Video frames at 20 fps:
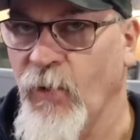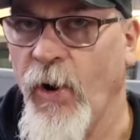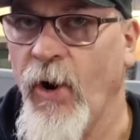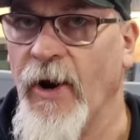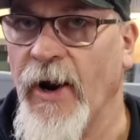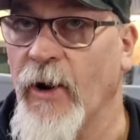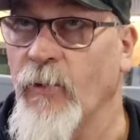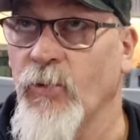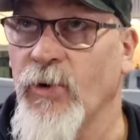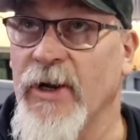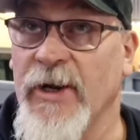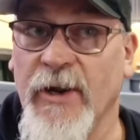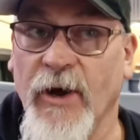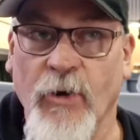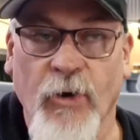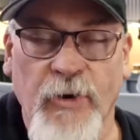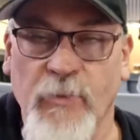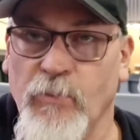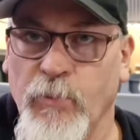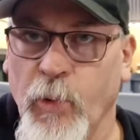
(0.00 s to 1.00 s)
I don't really know. I
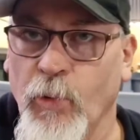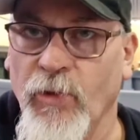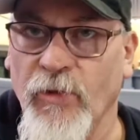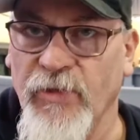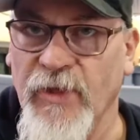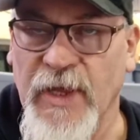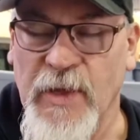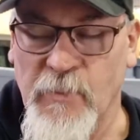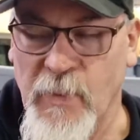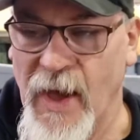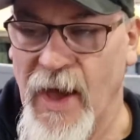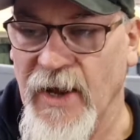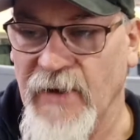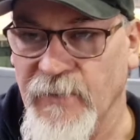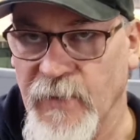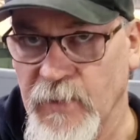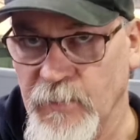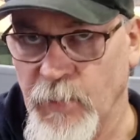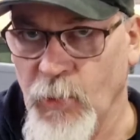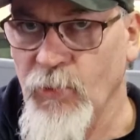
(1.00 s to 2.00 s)
didn't pull the thing apart.
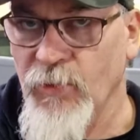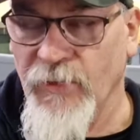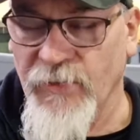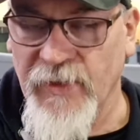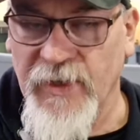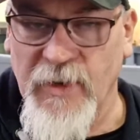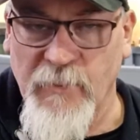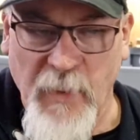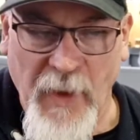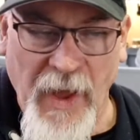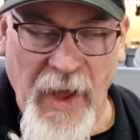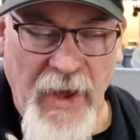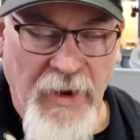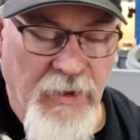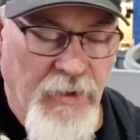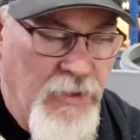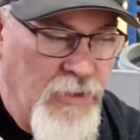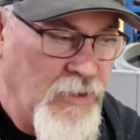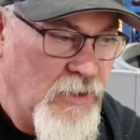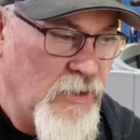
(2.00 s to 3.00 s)
If I'd pulled the thing apart,
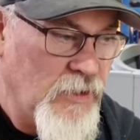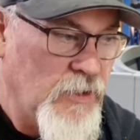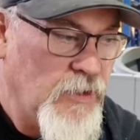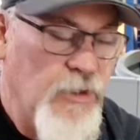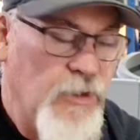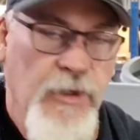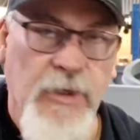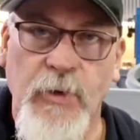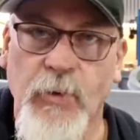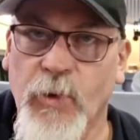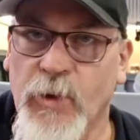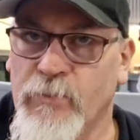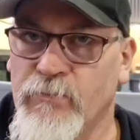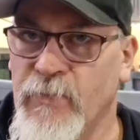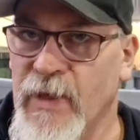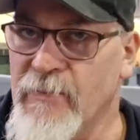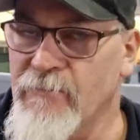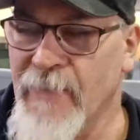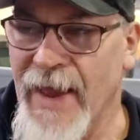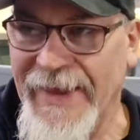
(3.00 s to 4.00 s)
but
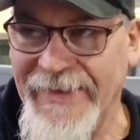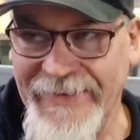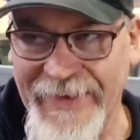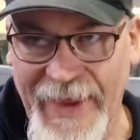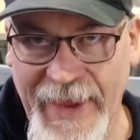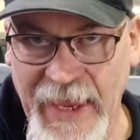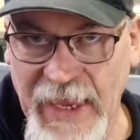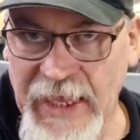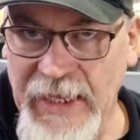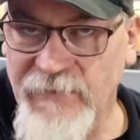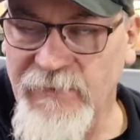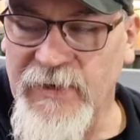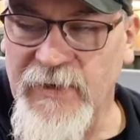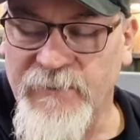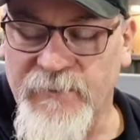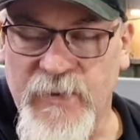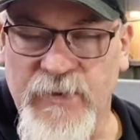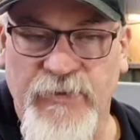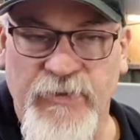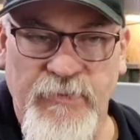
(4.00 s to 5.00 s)
it, makes a hell of a
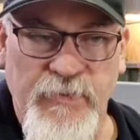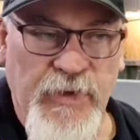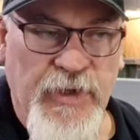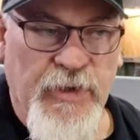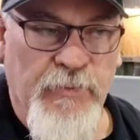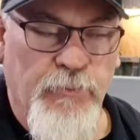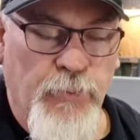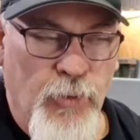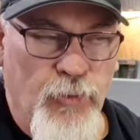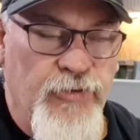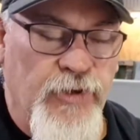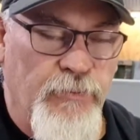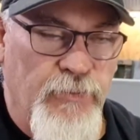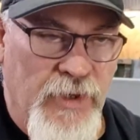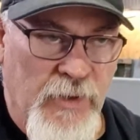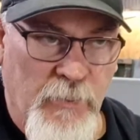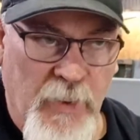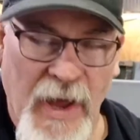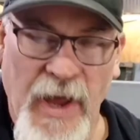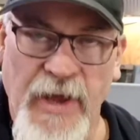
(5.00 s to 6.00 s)
difference if you can pull something
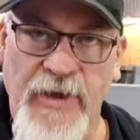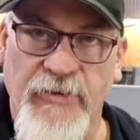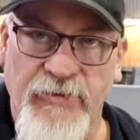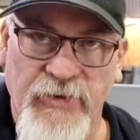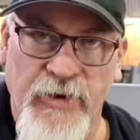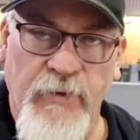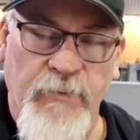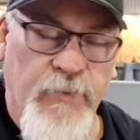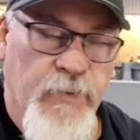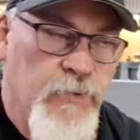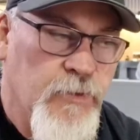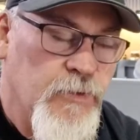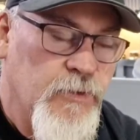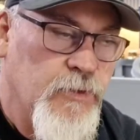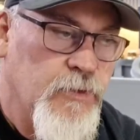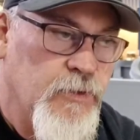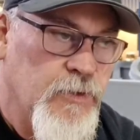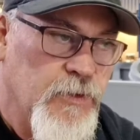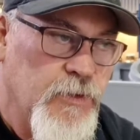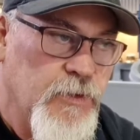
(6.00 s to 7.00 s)
apart yourself.
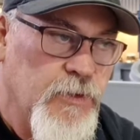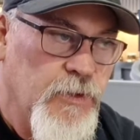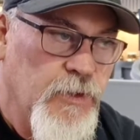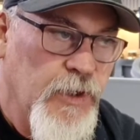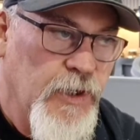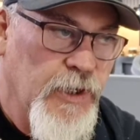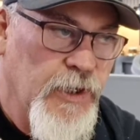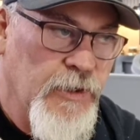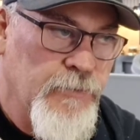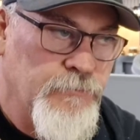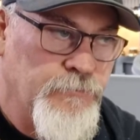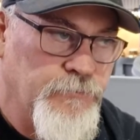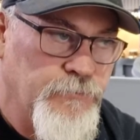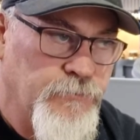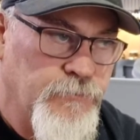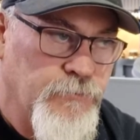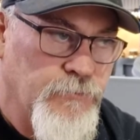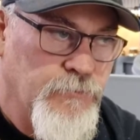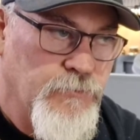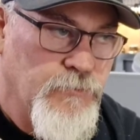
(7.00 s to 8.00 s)
Um,
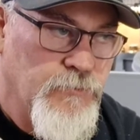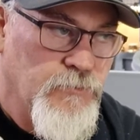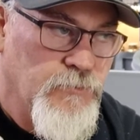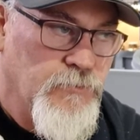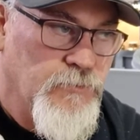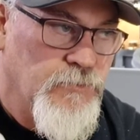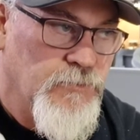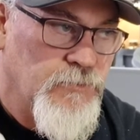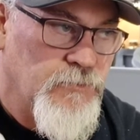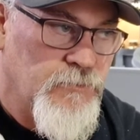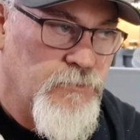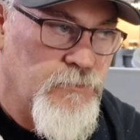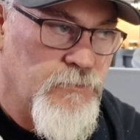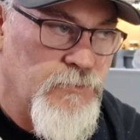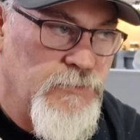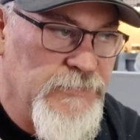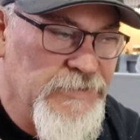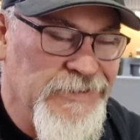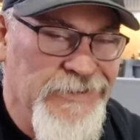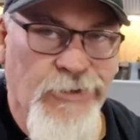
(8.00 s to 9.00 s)

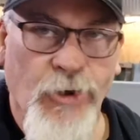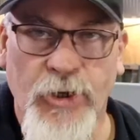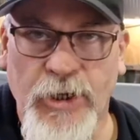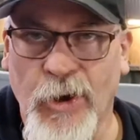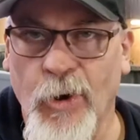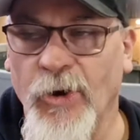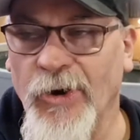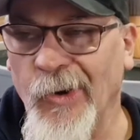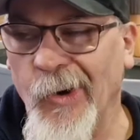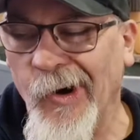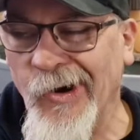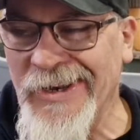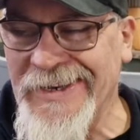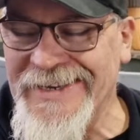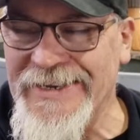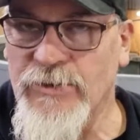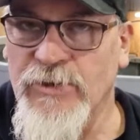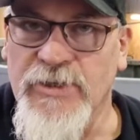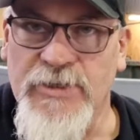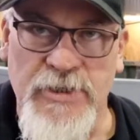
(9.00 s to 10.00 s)
it's not kind of
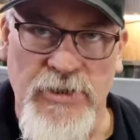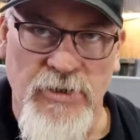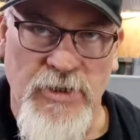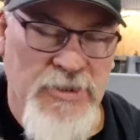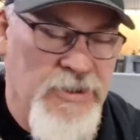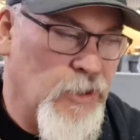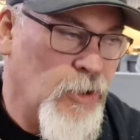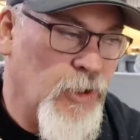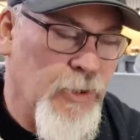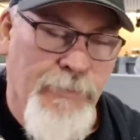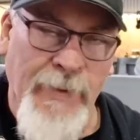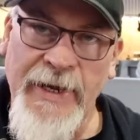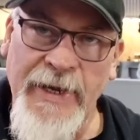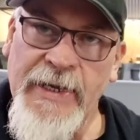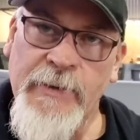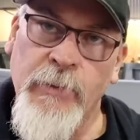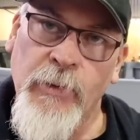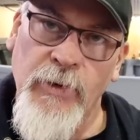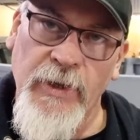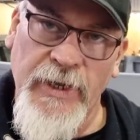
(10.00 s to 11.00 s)
ideal because it costs a lot of money
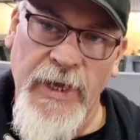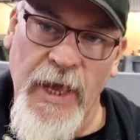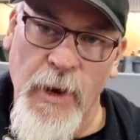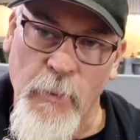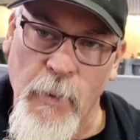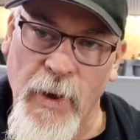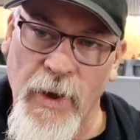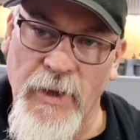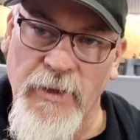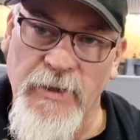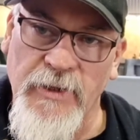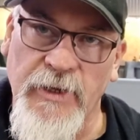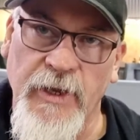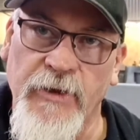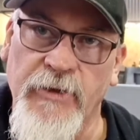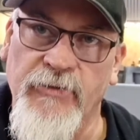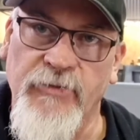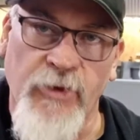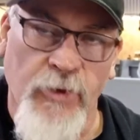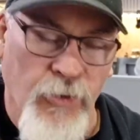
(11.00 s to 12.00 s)
to pull a car apart. You know,
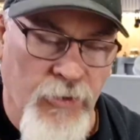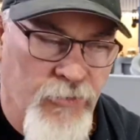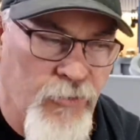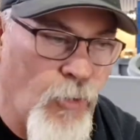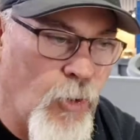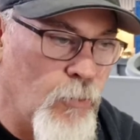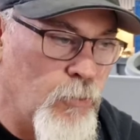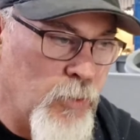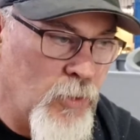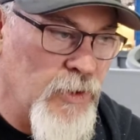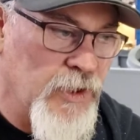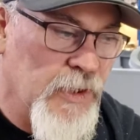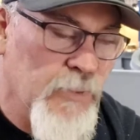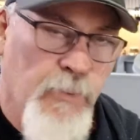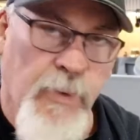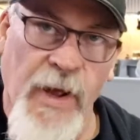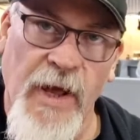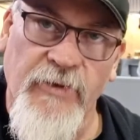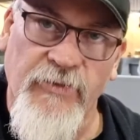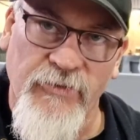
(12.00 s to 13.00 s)
it's a lot of time pulling it
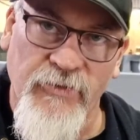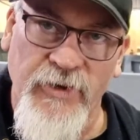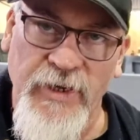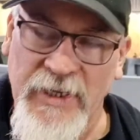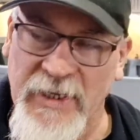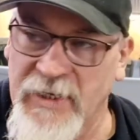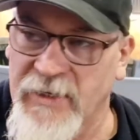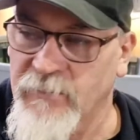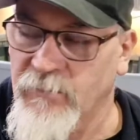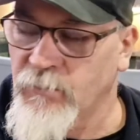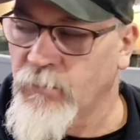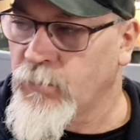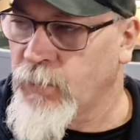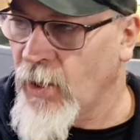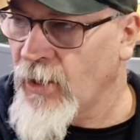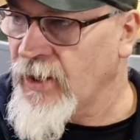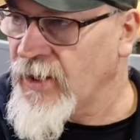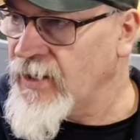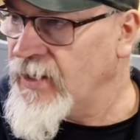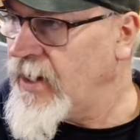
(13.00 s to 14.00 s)
apart, trying to get it
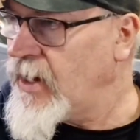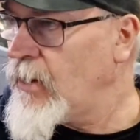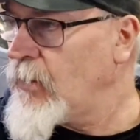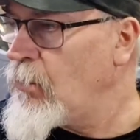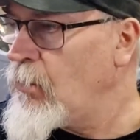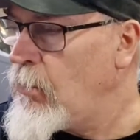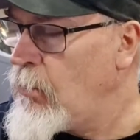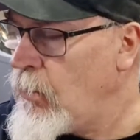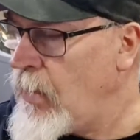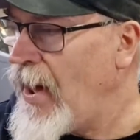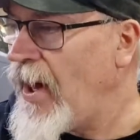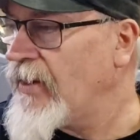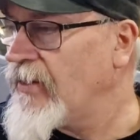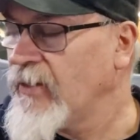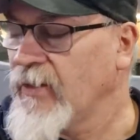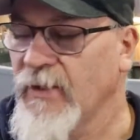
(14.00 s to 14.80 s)
broken down. But